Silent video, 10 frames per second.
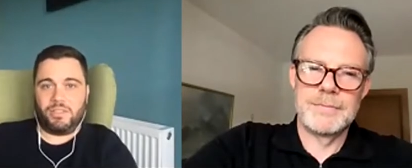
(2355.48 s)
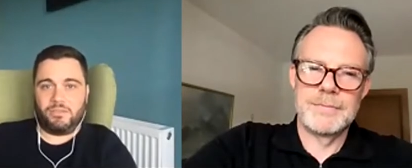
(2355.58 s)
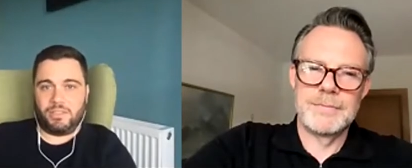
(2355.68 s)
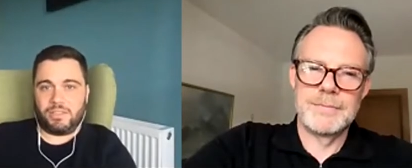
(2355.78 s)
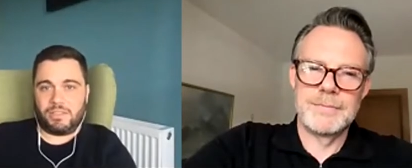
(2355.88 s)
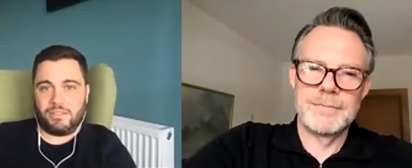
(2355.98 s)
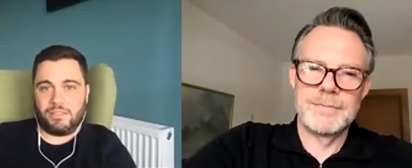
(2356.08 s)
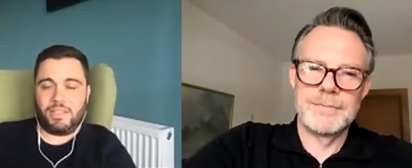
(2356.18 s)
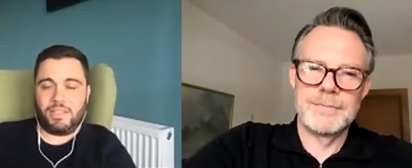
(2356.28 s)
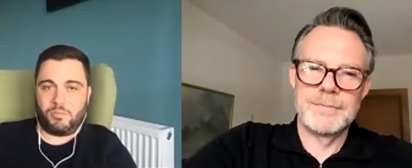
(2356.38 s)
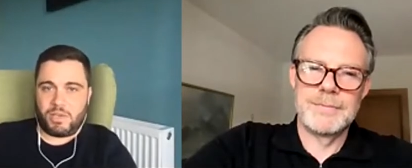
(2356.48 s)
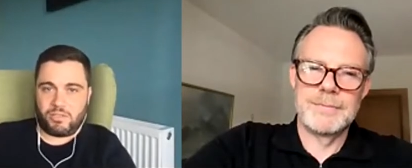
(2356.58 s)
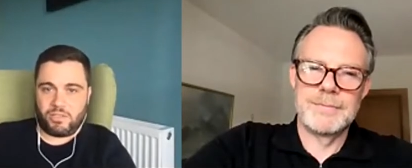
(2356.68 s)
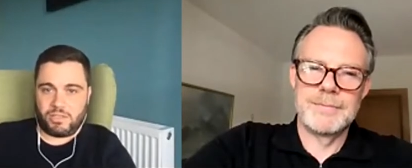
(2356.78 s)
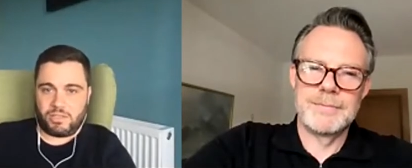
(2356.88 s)
Speaker 1: to this then your
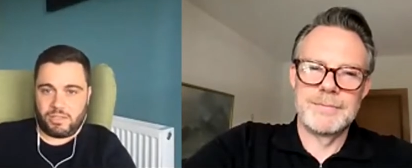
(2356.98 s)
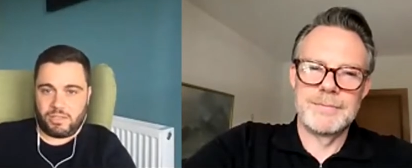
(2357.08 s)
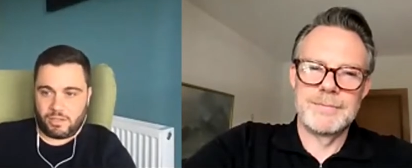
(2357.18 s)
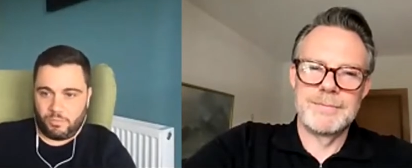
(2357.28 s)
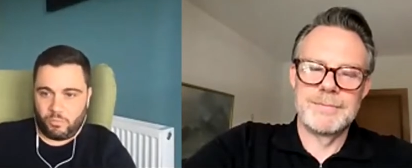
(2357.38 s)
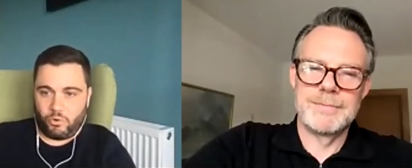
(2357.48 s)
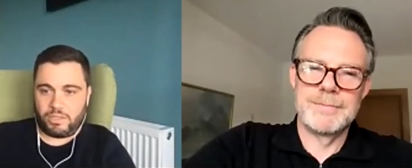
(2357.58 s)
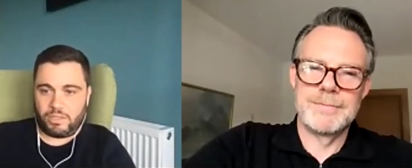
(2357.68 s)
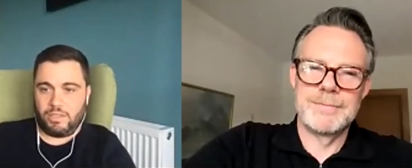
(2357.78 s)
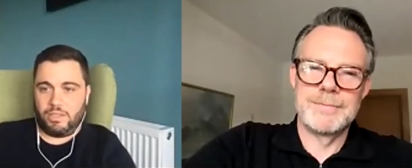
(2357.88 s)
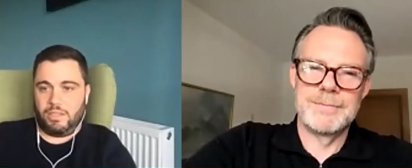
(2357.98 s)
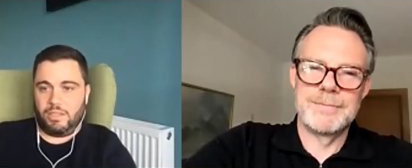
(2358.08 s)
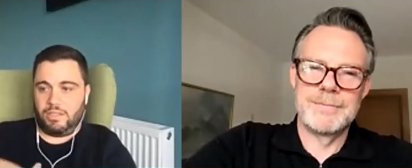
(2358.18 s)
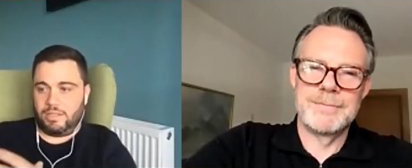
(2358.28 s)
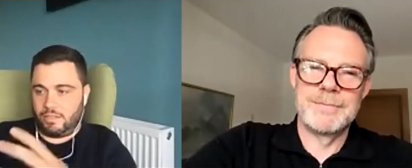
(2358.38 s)
message is, is on point.
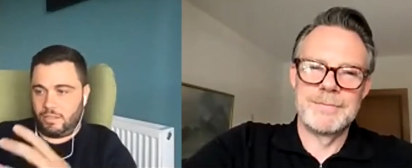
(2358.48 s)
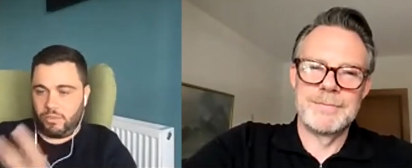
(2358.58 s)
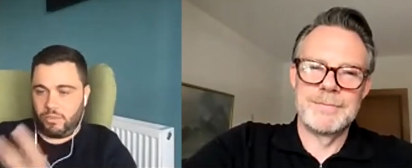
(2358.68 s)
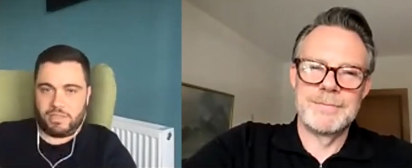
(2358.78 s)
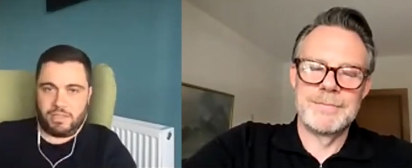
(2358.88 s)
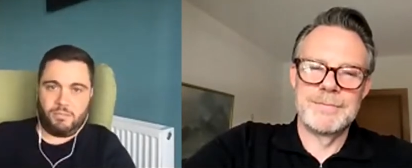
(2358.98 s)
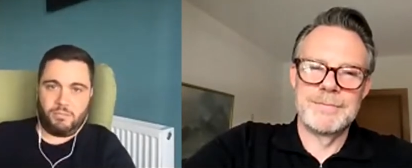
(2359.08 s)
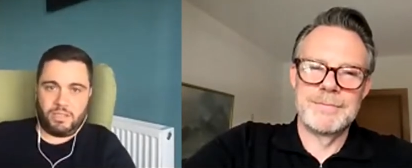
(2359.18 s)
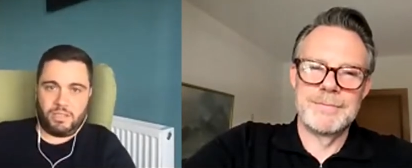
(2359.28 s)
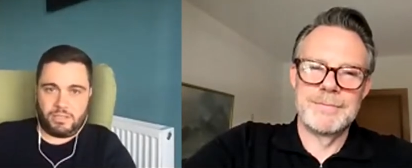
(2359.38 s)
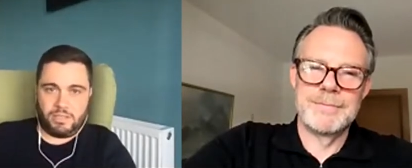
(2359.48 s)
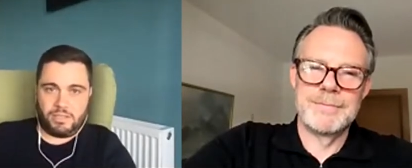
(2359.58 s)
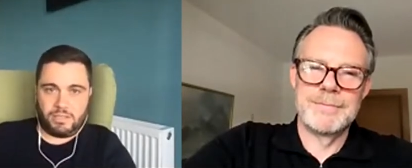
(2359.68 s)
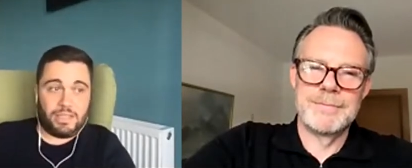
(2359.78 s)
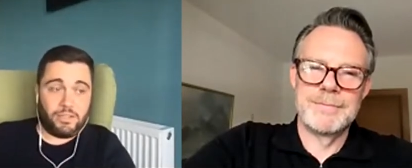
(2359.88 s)
It's always the same and it's,
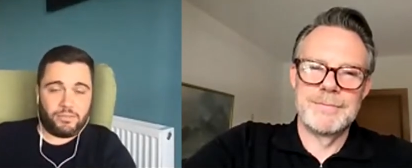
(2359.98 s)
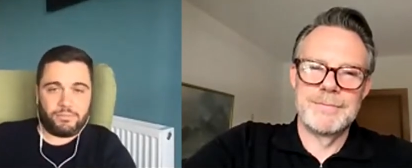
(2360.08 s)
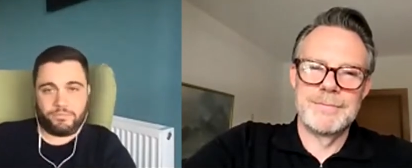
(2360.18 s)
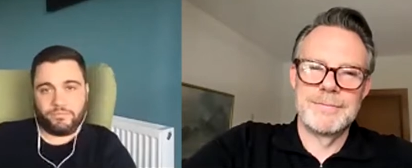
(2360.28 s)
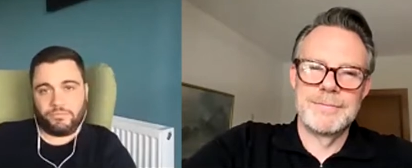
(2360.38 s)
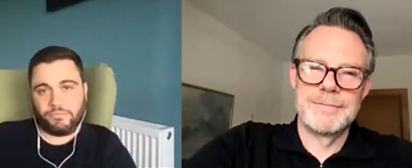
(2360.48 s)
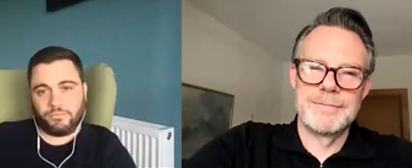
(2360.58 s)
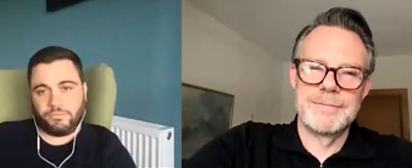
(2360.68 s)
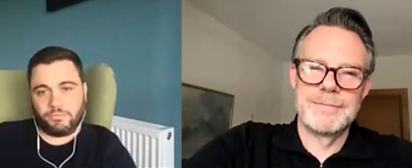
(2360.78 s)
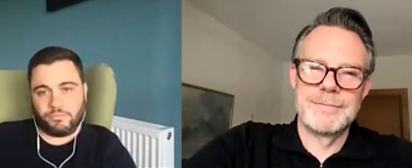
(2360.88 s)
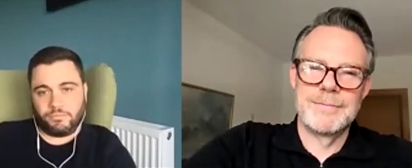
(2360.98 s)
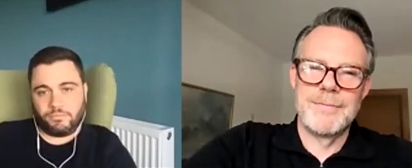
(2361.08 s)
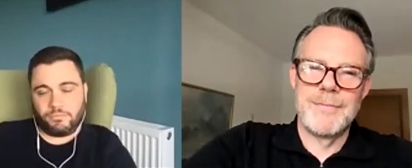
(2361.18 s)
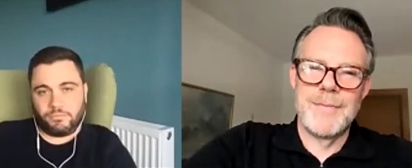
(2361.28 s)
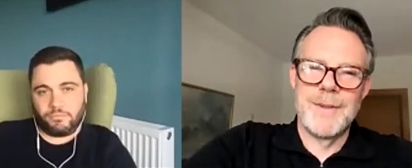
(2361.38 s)
it's clear.
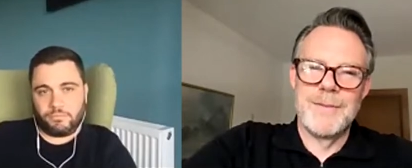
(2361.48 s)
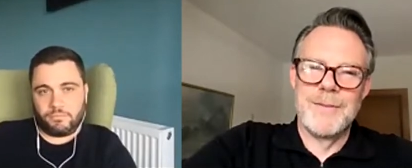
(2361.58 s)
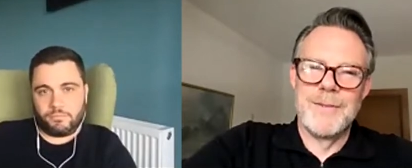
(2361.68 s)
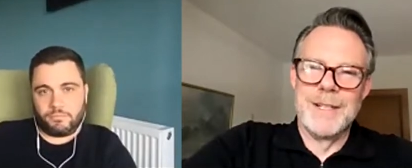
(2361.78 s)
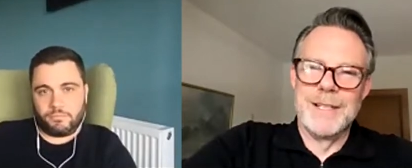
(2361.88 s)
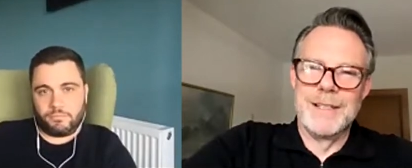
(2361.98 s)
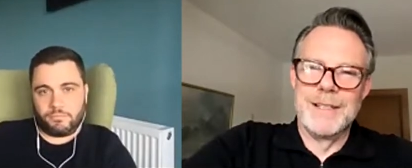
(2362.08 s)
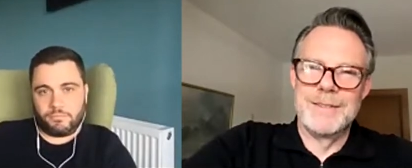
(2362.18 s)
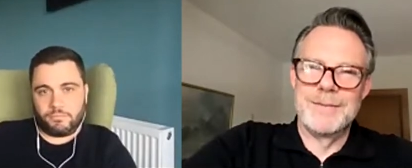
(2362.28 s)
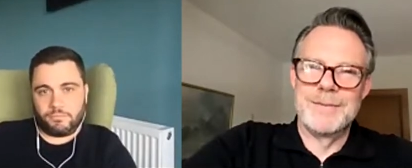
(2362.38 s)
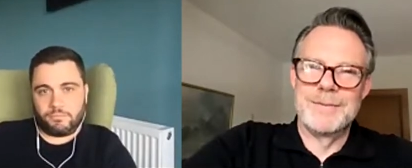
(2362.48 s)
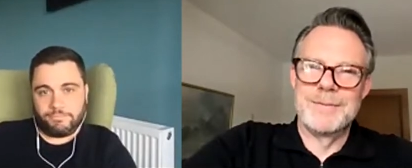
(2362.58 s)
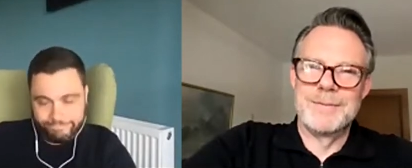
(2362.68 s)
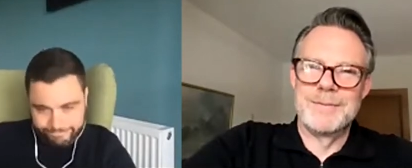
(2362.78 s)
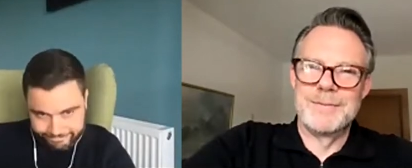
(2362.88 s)
Speaker 2: That's great. Thanks very much.
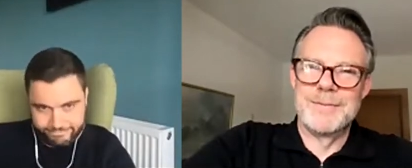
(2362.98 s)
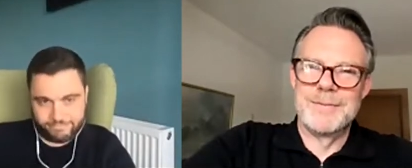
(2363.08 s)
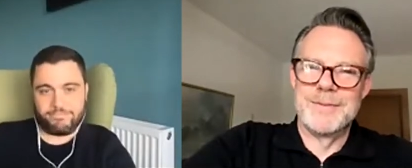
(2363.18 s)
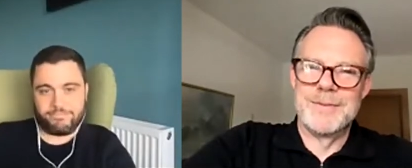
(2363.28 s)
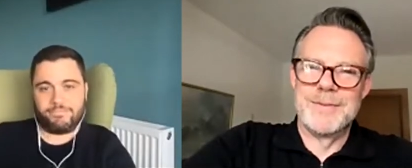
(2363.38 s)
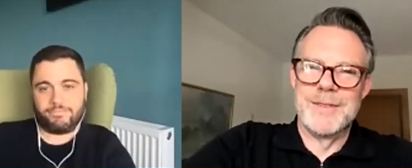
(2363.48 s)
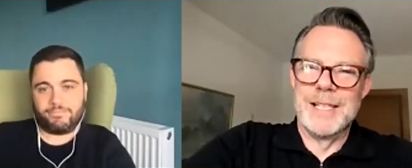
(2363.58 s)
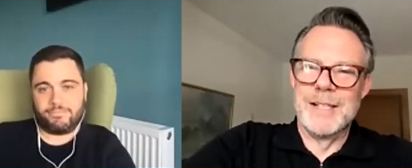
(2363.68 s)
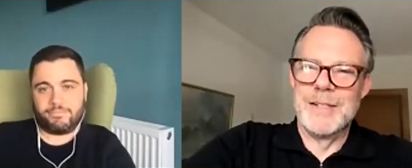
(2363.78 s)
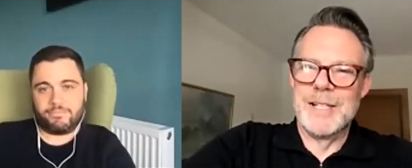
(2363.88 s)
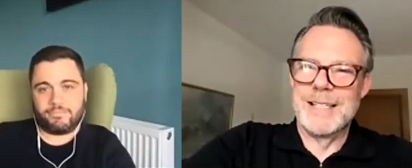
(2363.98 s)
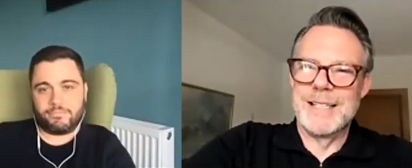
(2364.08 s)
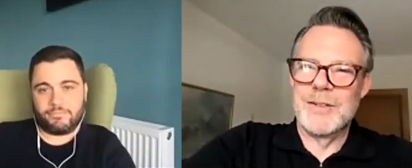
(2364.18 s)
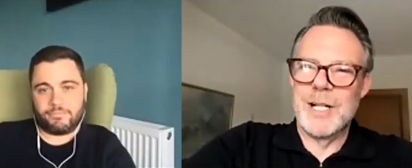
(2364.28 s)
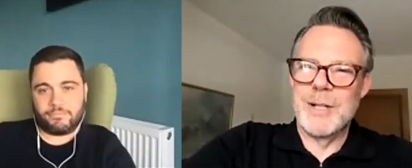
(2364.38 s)
Very good. Thanks.
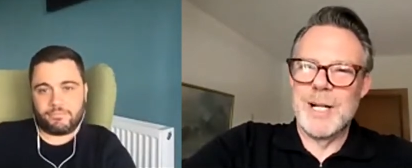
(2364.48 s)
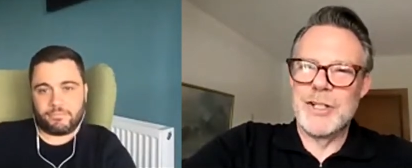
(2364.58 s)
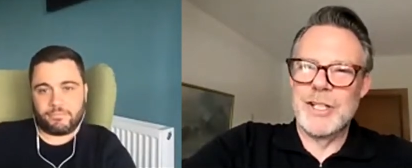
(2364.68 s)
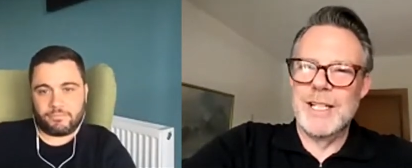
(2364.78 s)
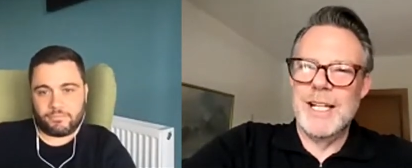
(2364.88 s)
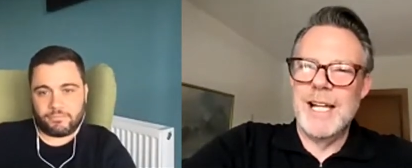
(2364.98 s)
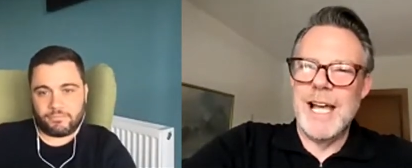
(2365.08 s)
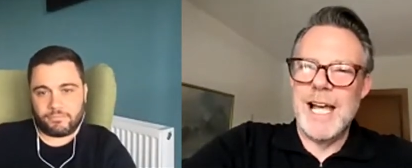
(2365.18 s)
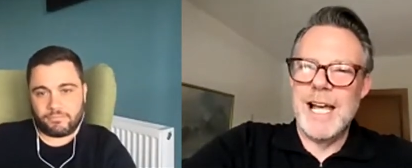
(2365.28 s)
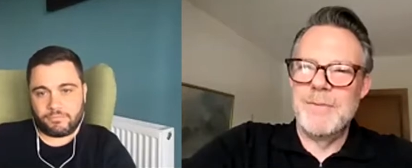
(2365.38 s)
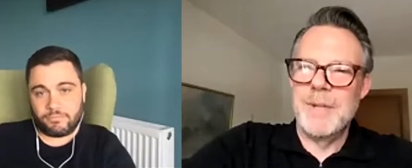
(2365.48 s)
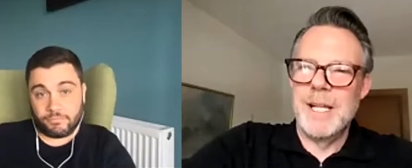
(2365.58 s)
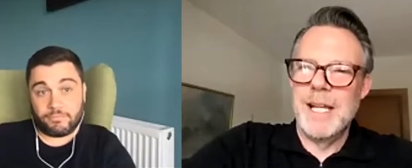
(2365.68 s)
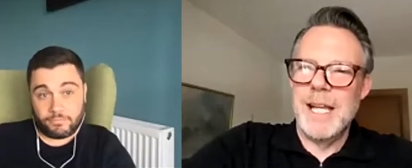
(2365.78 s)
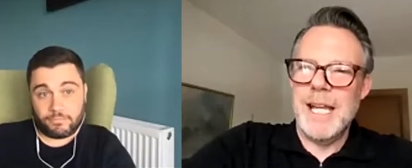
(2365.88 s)
Great question. Uh,
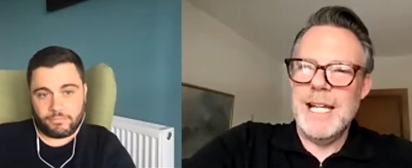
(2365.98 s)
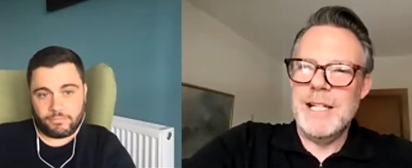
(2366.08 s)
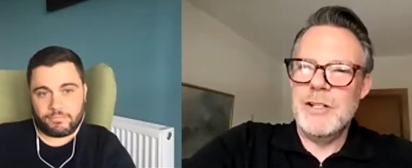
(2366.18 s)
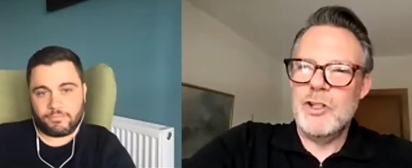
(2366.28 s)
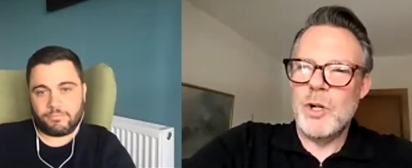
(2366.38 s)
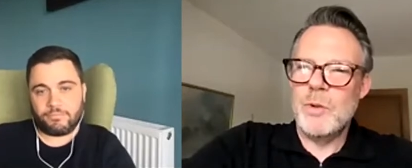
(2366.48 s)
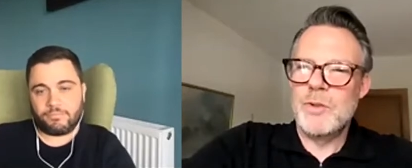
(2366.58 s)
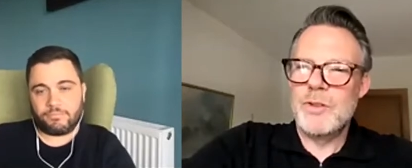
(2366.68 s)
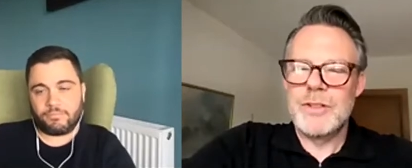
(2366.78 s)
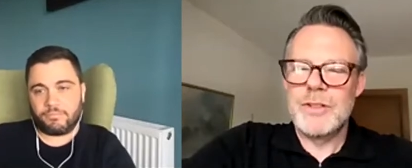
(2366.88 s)
Ian Jones,